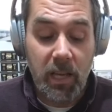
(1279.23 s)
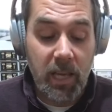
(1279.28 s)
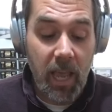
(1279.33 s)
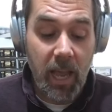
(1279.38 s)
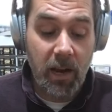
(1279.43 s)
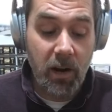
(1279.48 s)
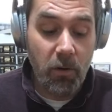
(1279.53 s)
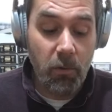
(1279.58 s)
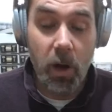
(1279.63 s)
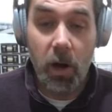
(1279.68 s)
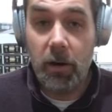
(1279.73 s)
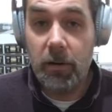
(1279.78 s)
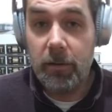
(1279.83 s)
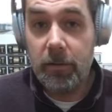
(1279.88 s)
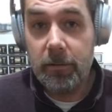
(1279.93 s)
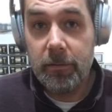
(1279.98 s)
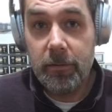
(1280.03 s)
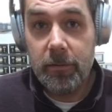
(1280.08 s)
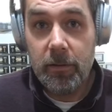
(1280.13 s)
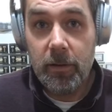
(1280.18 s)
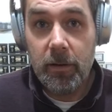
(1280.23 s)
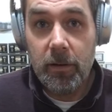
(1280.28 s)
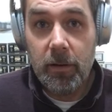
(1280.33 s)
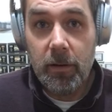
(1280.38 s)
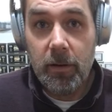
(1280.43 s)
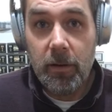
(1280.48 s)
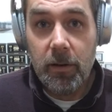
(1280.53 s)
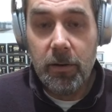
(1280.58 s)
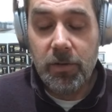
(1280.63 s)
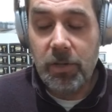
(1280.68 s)
you can't go wrong.
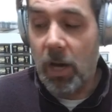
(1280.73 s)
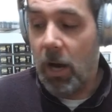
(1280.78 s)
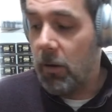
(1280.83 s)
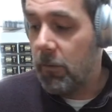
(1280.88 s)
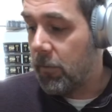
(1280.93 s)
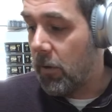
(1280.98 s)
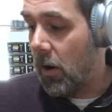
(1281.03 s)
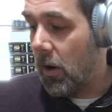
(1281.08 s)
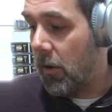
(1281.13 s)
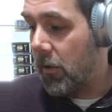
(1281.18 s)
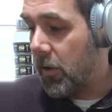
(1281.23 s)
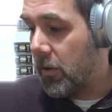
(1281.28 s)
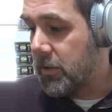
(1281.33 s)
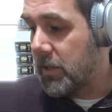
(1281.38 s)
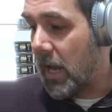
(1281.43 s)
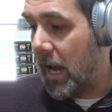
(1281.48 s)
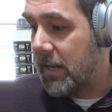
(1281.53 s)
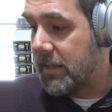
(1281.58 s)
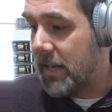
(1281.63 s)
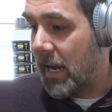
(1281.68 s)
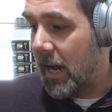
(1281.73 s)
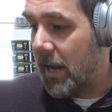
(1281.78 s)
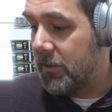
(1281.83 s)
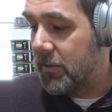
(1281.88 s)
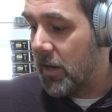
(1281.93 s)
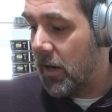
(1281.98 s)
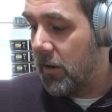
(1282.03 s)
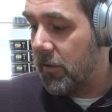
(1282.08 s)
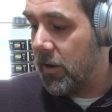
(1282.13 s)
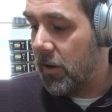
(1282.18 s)
So, for all those
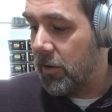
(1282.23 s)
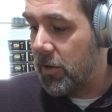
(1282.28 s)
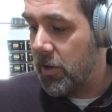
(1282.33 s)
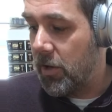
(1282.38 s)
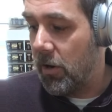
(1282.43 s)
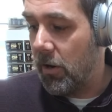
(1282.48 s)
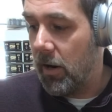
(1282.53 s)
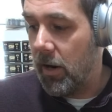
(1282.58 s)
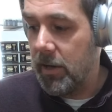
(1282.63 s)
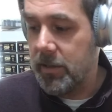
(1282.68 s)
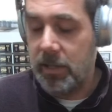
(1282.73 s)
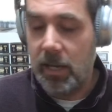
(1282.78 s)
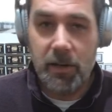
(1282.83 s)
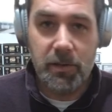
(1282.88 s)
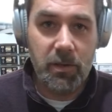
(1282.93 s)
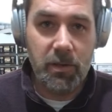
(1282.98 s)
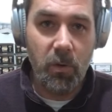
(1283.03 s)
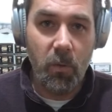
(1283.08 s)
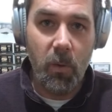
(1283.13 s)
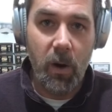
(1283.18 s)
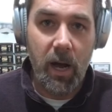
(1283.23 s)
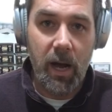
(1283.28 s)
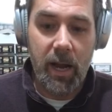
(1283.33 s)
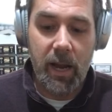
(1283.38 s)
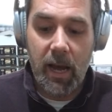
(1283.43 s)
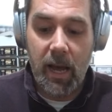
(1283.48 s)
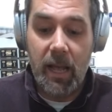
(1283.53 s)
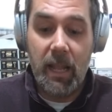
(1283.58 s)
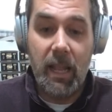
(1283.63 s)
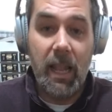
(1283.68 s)
guys out there that are curious as to
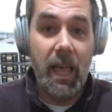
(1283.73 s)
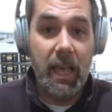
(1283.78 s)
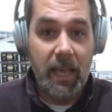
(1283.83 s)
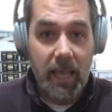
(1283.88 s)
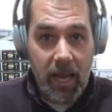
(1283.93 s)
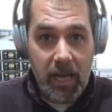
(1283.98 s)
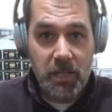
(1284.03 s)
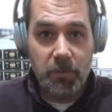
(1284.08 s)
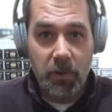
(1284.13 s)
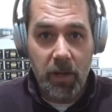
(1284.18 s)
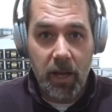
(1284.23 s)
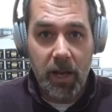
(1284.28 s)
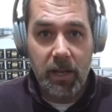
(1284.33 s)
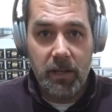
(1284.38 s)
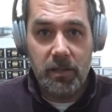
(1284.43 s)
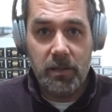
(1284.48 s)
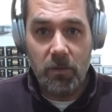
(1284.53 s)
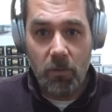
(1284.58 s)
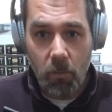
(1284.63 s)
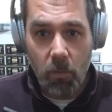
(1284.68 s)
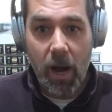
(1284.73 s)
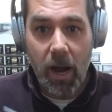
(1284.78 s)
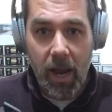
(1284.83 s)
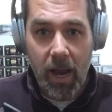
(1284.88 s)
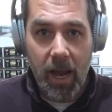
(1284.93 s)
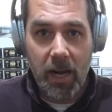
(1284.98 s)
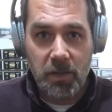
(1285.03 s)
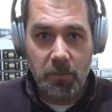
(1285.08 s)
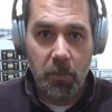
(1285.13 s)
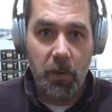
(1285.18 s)
why I like X-planes,
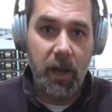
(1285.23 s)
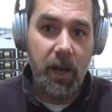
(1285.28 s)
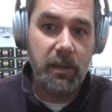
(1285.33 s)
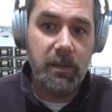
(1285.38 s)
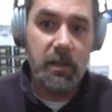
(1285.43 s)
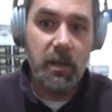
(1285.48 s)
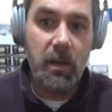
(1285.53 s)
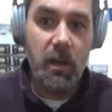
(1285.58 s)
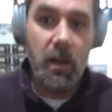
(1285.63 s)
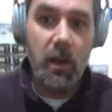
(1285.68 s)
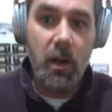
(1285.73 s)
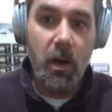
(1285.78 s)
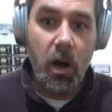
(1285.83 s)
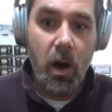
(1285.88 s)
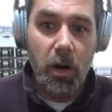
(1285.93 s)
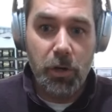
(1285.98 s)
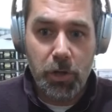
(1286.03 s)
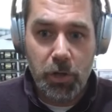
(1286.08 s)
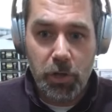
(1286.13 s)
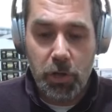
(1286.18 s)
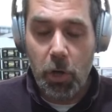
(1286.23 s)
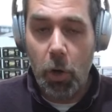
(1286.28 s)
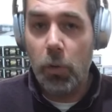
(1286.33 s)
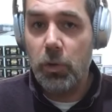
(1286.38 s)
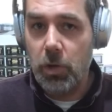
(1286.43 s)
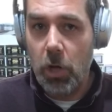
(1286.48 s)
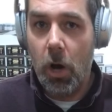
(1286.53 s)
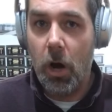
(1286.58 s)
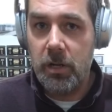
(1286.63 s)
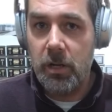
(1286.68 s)
why X-planes are
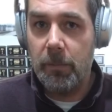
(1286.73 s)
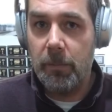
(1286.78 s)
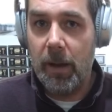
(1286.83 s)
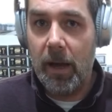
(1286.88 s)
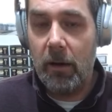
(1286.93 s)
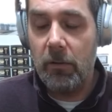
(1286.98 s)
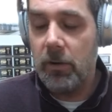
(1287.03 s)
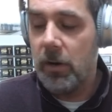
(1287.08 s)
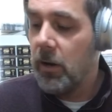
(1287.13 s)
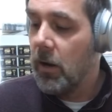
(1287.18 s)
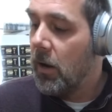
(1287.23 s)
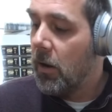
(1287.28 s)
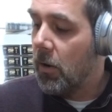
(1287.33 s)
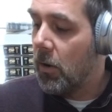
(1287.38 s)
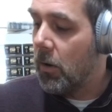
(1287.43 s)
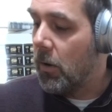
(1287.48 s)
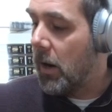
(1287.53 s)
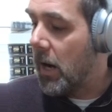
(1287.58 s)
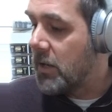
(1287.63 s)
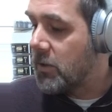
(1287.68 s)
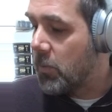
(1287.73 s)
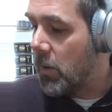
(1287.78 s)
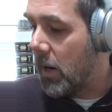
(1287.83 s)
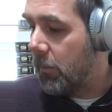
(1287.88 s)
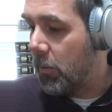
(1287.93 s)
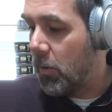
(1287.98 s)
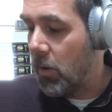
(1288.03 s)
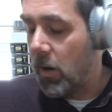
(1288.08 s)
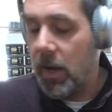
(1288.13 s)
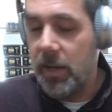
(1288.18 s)
so talked about, or
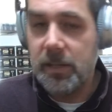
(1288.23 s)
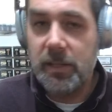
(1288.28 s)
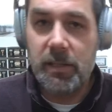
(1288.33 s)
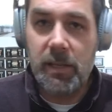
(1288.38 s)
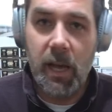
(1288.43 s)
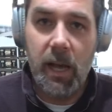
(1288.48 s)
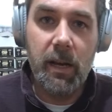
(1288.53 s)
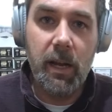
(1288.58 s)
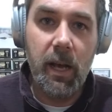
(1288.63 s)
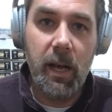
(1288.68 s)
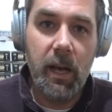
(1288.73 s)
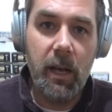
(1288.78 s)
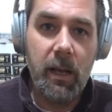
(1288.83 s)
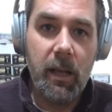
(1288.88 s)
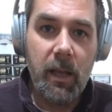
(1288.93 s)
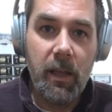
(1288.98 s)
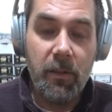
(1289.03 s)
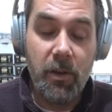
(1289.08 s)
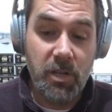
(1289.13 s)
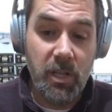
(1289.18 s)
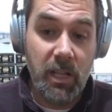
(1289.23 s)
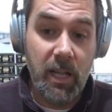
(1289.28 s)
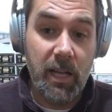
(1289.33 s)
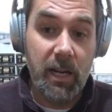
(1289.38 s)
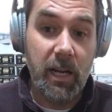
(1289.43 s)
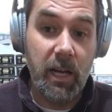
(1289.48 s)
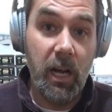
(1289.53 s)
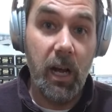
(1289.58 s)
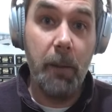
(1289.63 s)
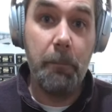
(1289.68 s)
as Rick Perez said,
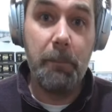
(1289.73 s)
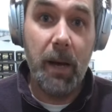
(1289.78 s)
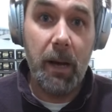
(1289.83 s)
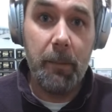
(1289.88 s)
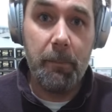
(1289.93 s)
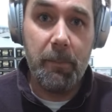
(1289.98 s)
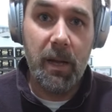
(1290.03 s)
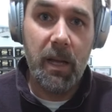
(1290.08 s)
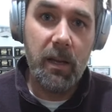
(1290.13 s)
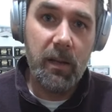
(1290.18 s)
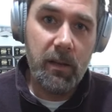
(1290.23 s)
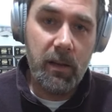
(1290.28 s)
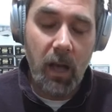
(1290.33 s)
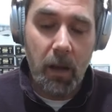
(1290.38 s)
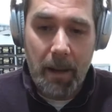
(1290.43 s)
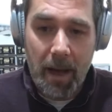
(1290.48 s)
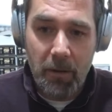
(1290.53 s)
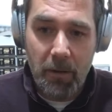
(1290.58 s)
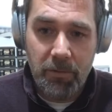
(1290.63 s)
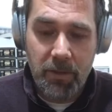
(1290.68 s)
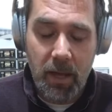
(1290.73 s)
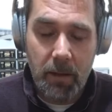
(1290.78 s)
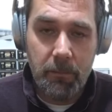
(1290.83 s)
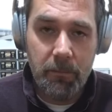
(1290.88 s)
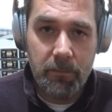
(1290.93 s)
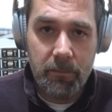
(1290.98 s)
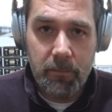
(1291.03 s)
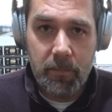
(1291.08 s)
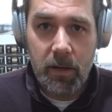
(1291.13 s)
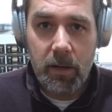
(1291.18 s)
there's a lot of hubbub
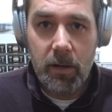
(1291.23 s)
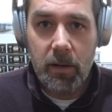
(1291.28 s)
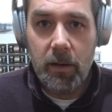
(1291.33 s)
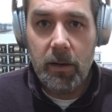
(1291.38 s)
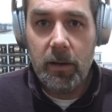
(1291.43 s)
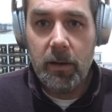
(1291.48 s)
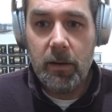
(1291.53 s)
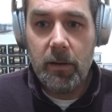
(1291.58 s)
about them.